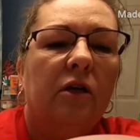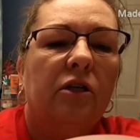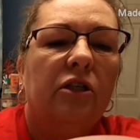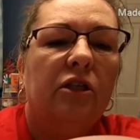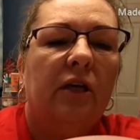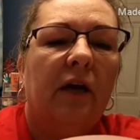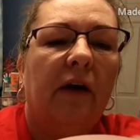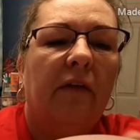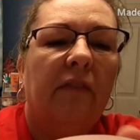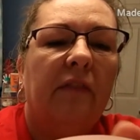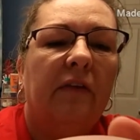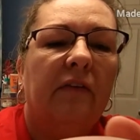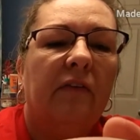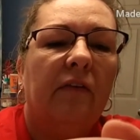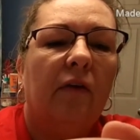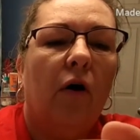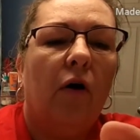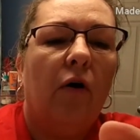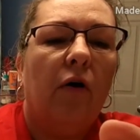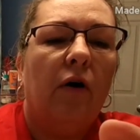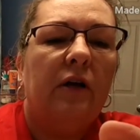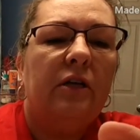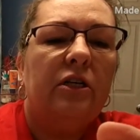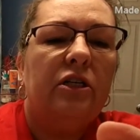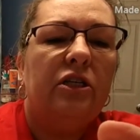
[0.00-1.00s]
she got this
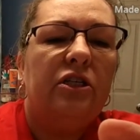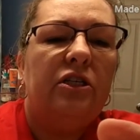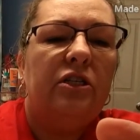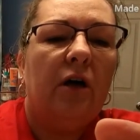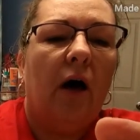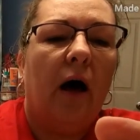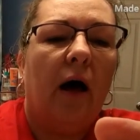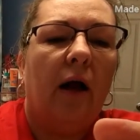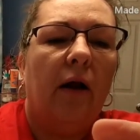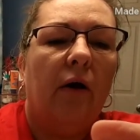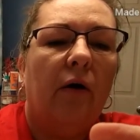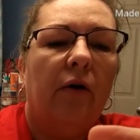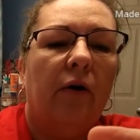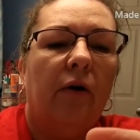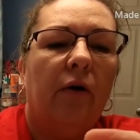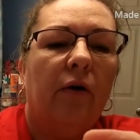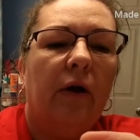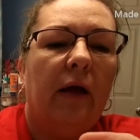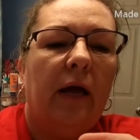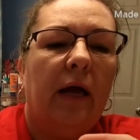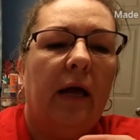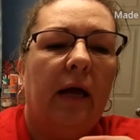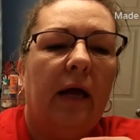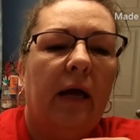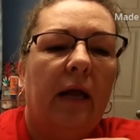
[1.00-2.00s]
orange dot on her
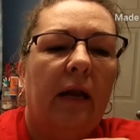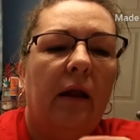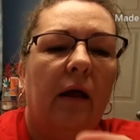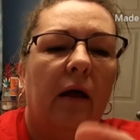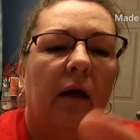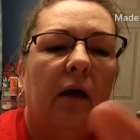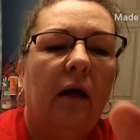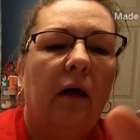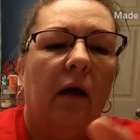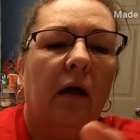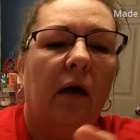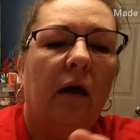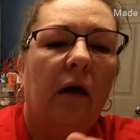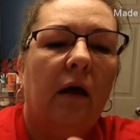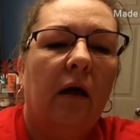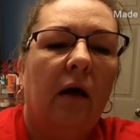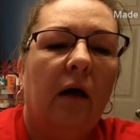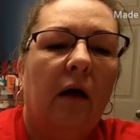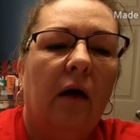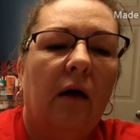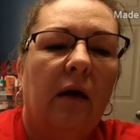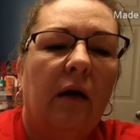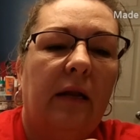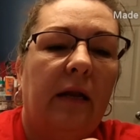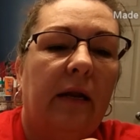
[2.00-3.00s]
head.
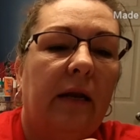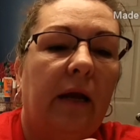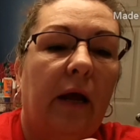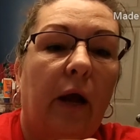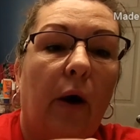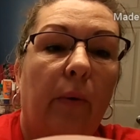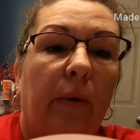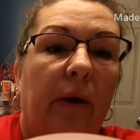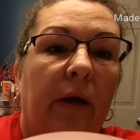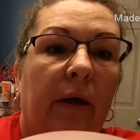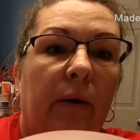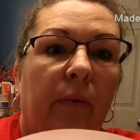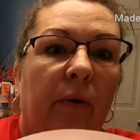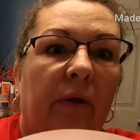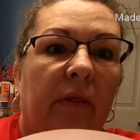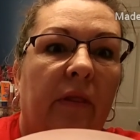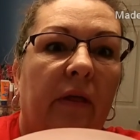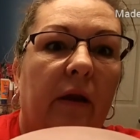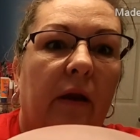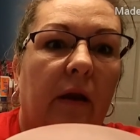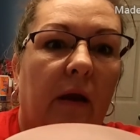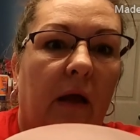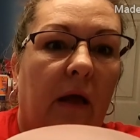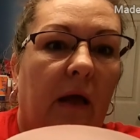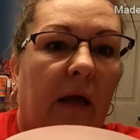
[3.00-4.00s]
It didn't go in with
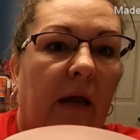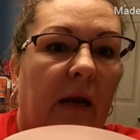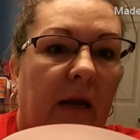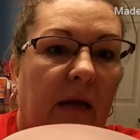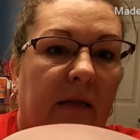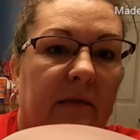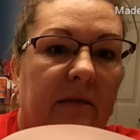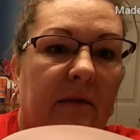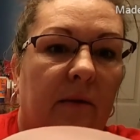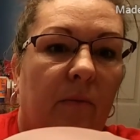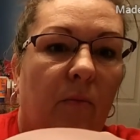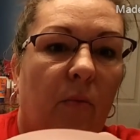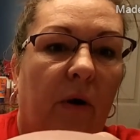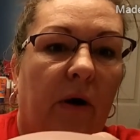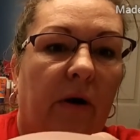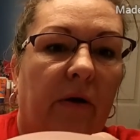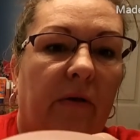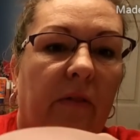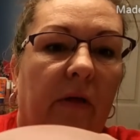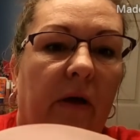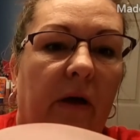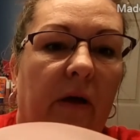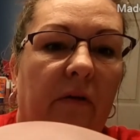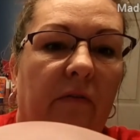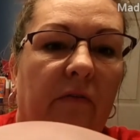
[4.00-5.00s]
it, and somewhere
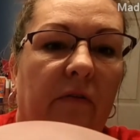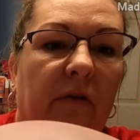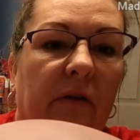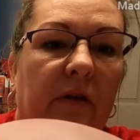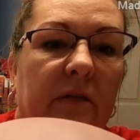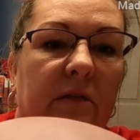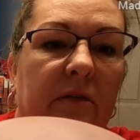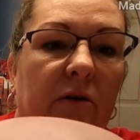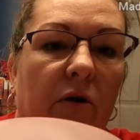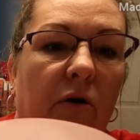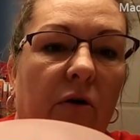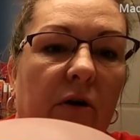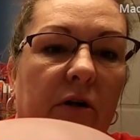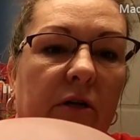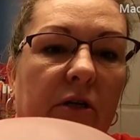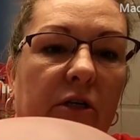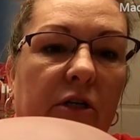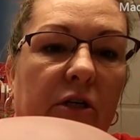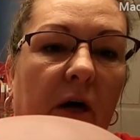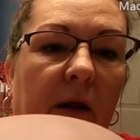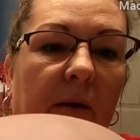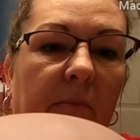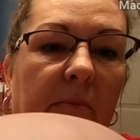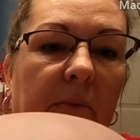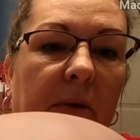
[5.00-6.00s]
in the oven this
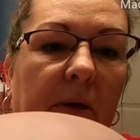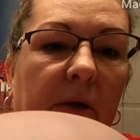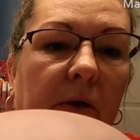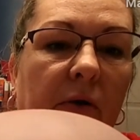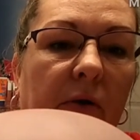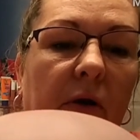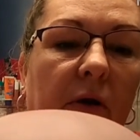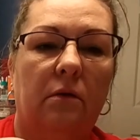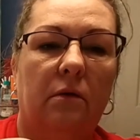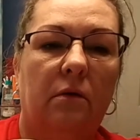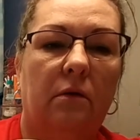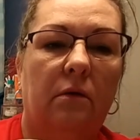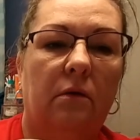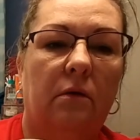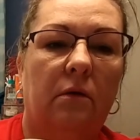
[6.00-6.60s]
orange dot appeared.